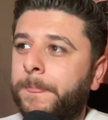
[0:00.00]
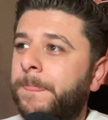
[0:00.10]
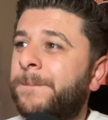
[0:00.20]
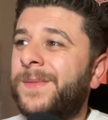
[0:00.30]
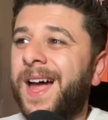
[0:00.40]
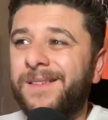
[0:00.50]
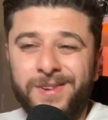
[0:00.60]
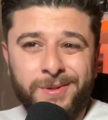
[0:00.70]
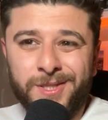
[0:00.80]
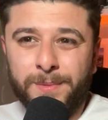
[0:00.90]
Not
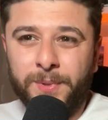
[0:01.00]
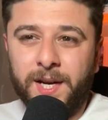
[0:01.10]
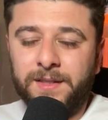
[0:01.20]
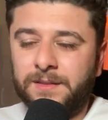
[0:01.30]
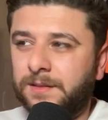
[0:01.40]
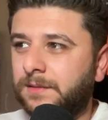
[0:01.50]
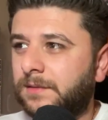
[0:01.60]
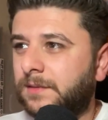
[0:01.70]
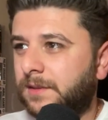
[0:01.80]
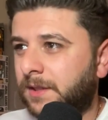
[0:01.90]
very surprised.
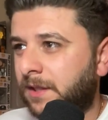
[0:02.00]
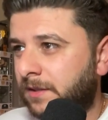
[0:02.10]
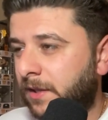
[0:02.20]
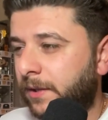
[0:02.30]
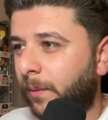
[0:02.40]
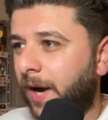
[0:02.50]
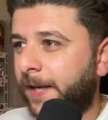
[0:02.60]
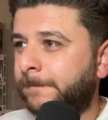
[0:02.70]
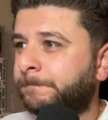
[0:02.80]
And I'll tell you why.